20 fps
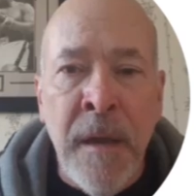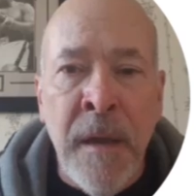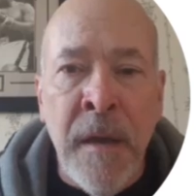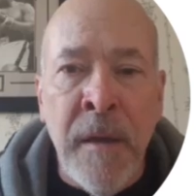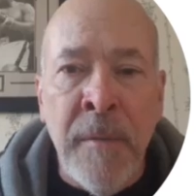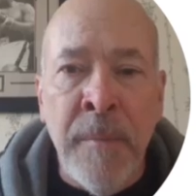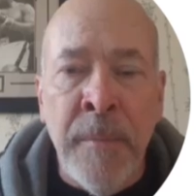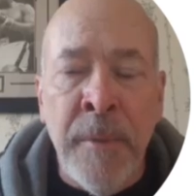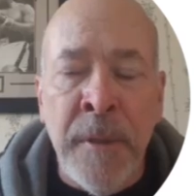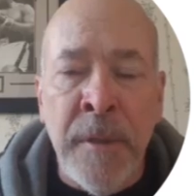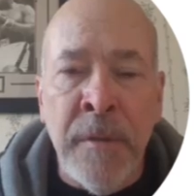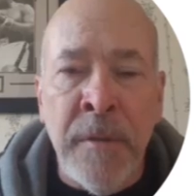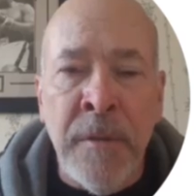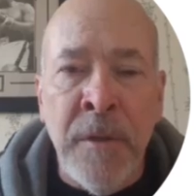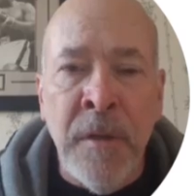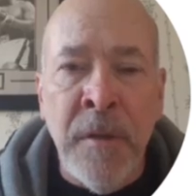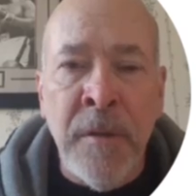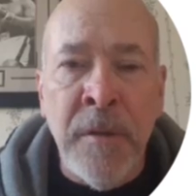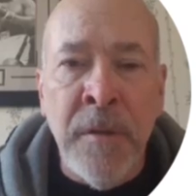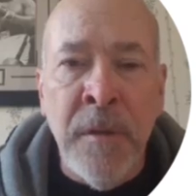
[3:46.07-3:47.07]
but
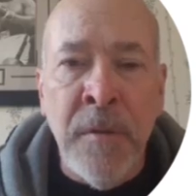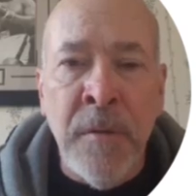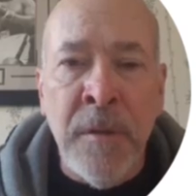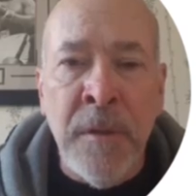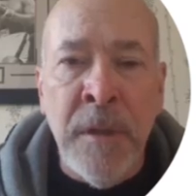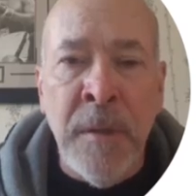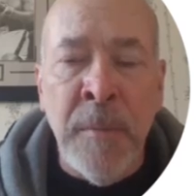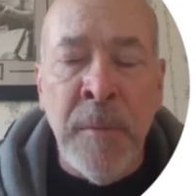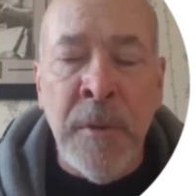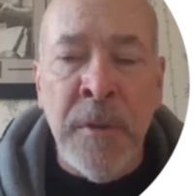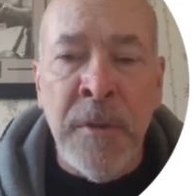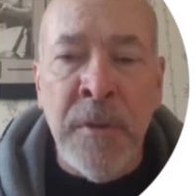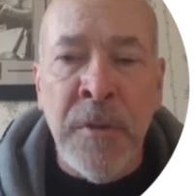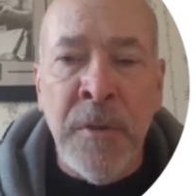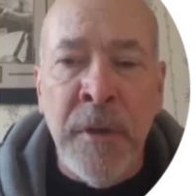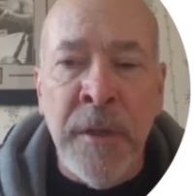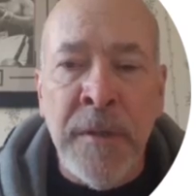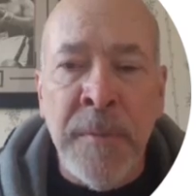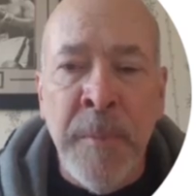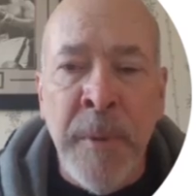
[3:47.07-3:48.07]
there's also a similar
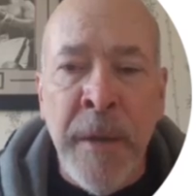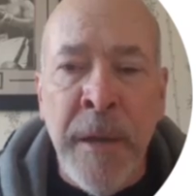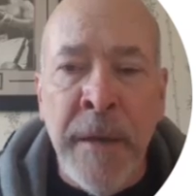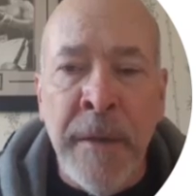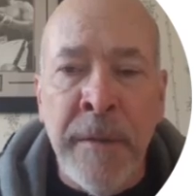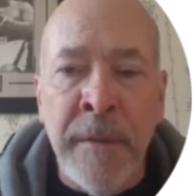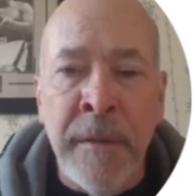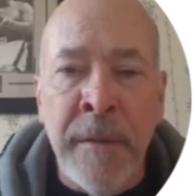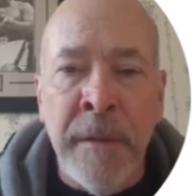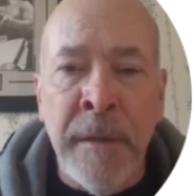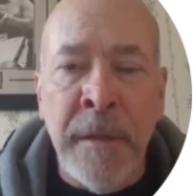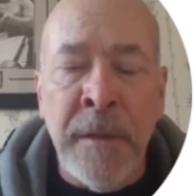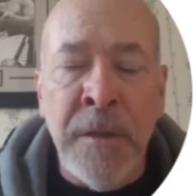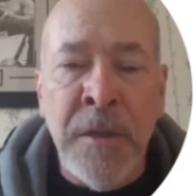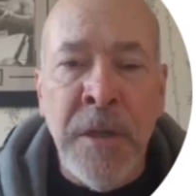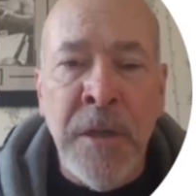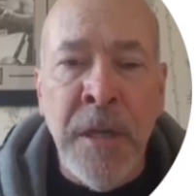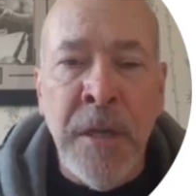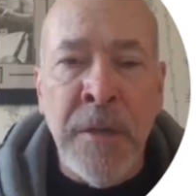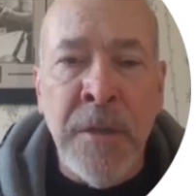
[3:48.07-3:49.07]
stress path in
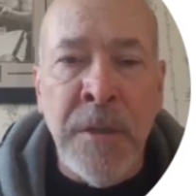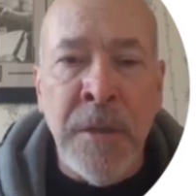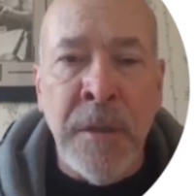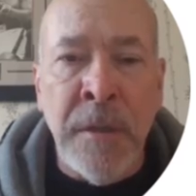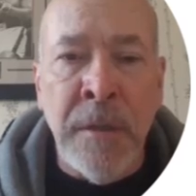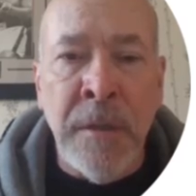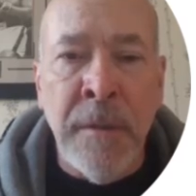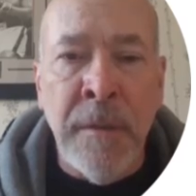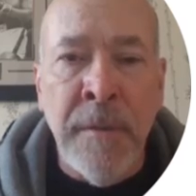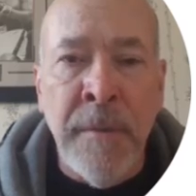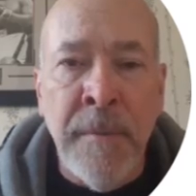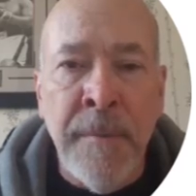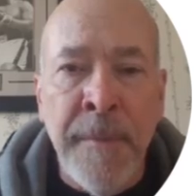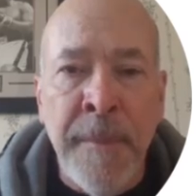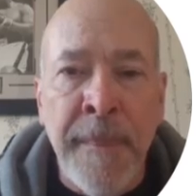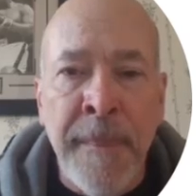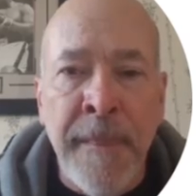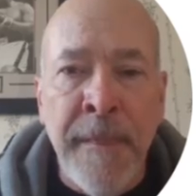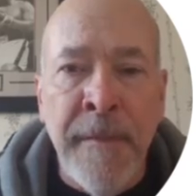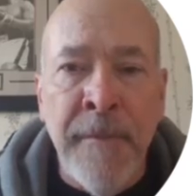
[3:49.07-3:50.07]
extension
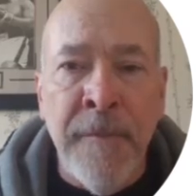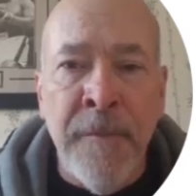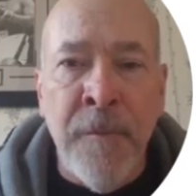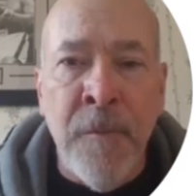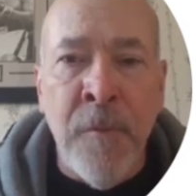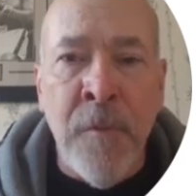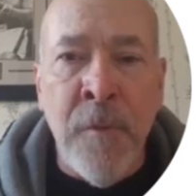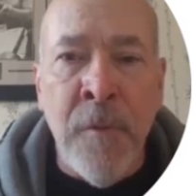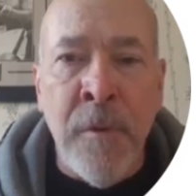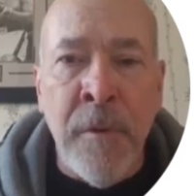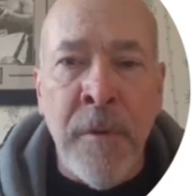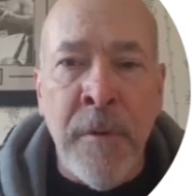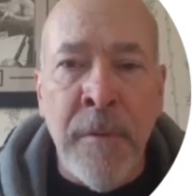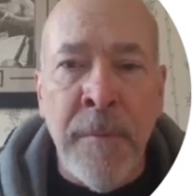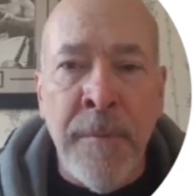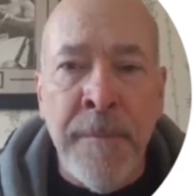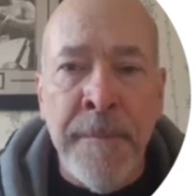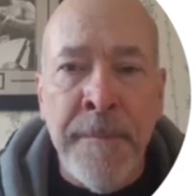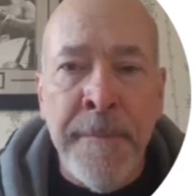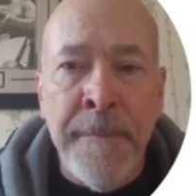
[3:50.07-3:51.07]
for
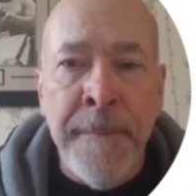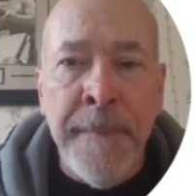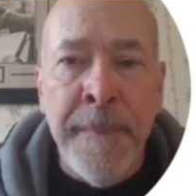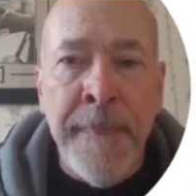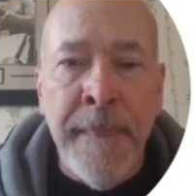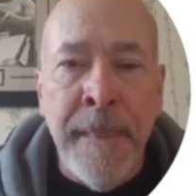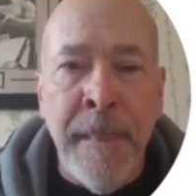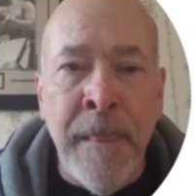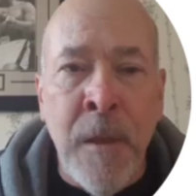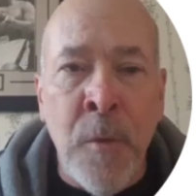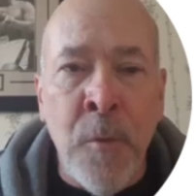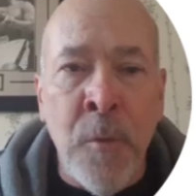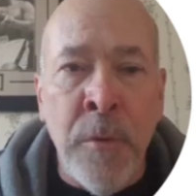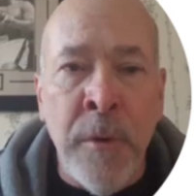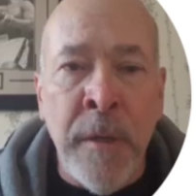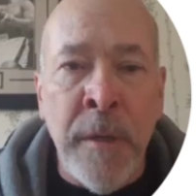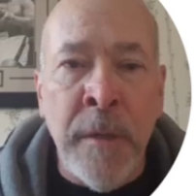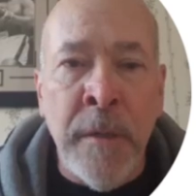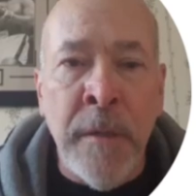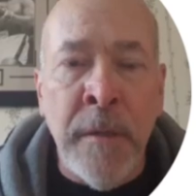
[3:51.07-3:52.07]

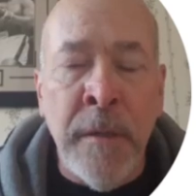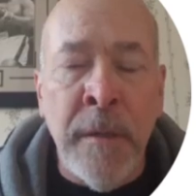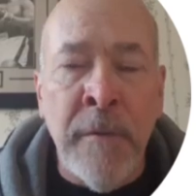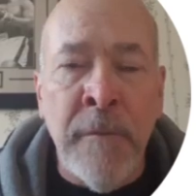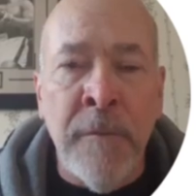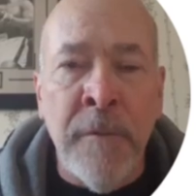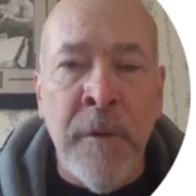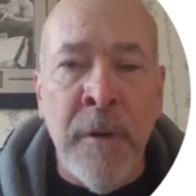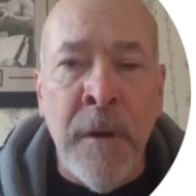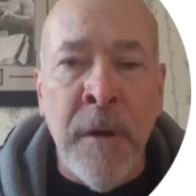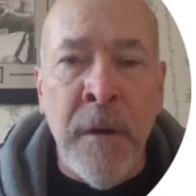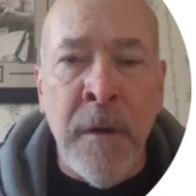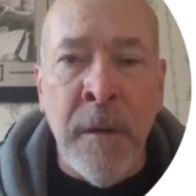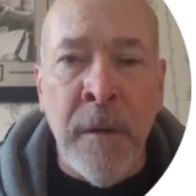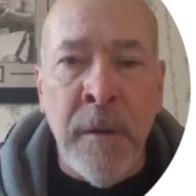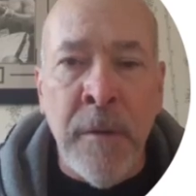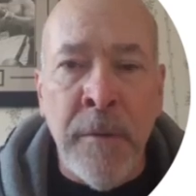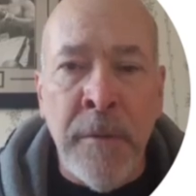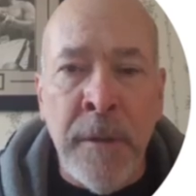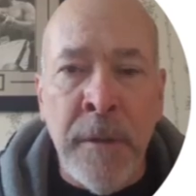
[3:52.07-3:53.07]
loading and for
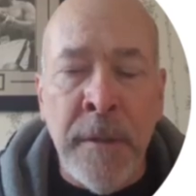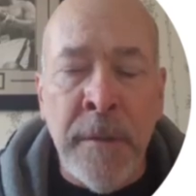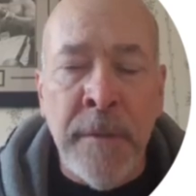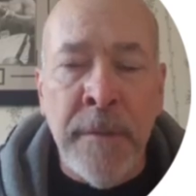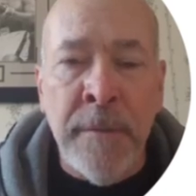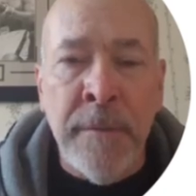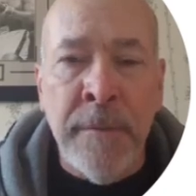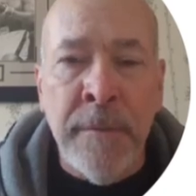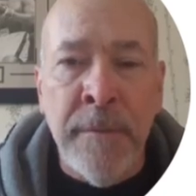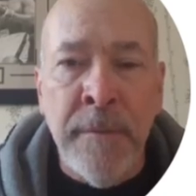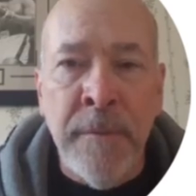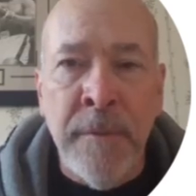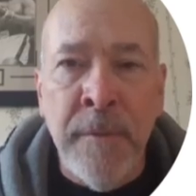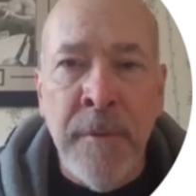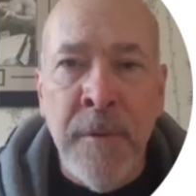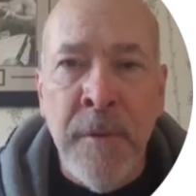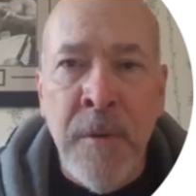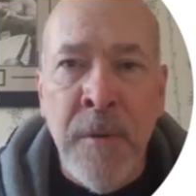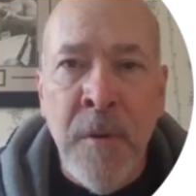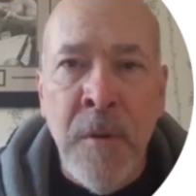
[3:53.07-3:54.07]
unloading.
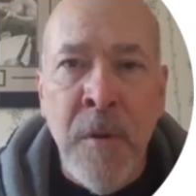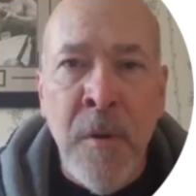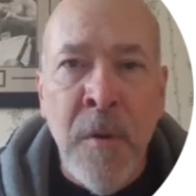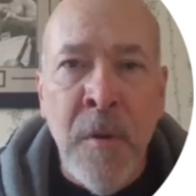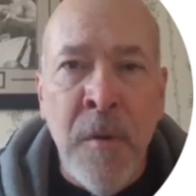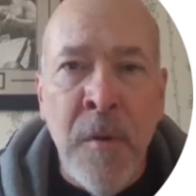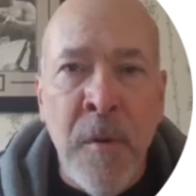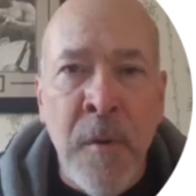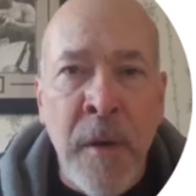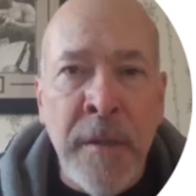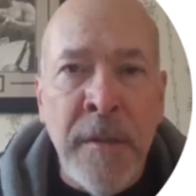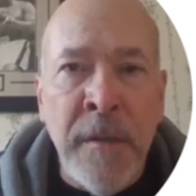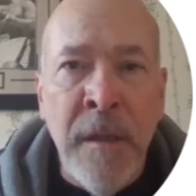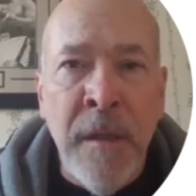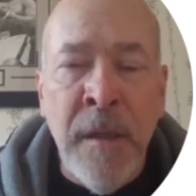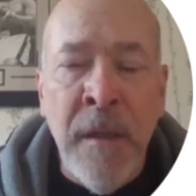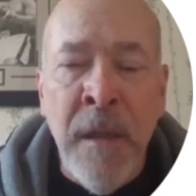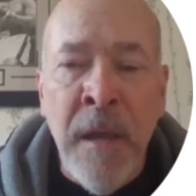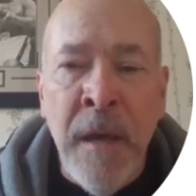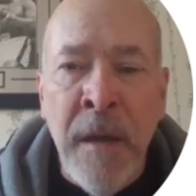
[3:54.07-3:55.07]
Well, that's
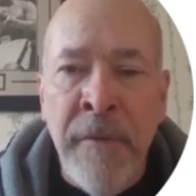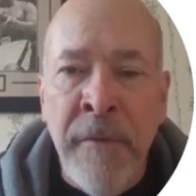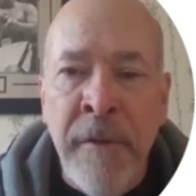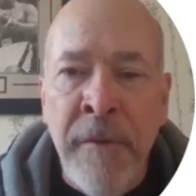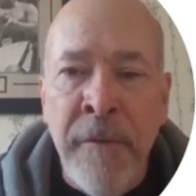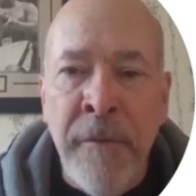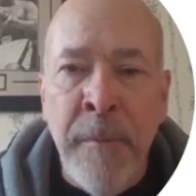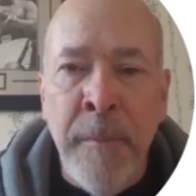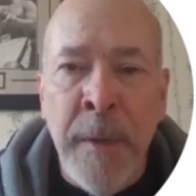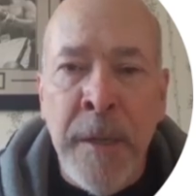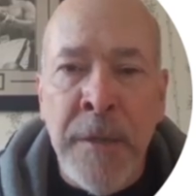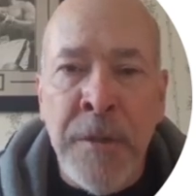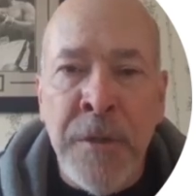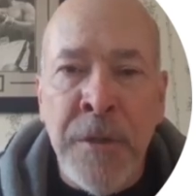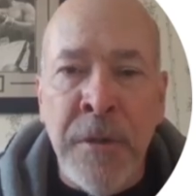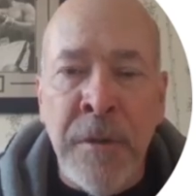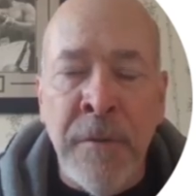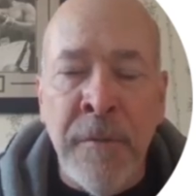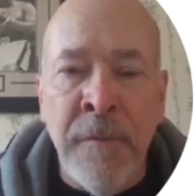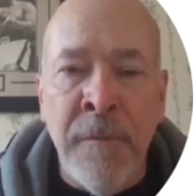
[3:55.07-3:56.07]
a lot of
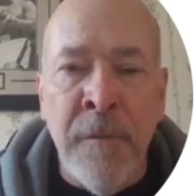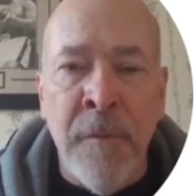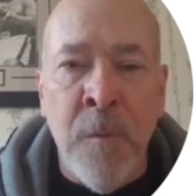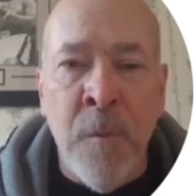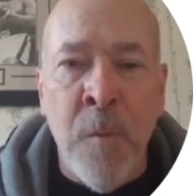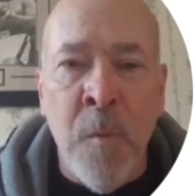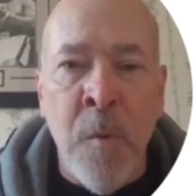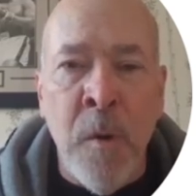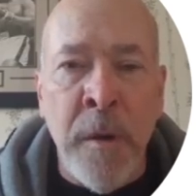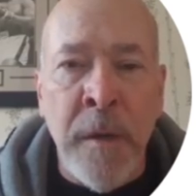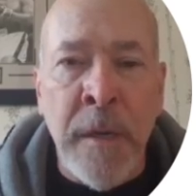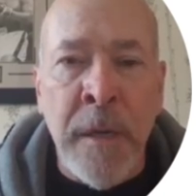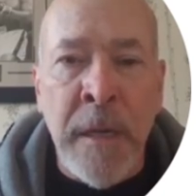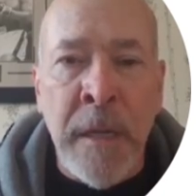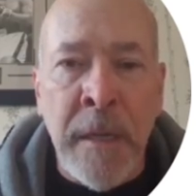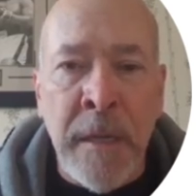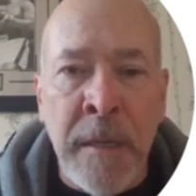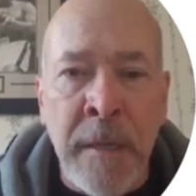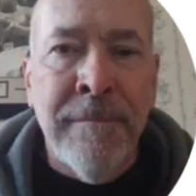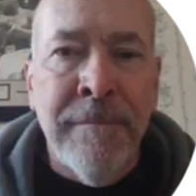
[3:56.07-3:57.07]
information for one
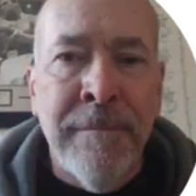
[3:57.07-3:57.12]
day.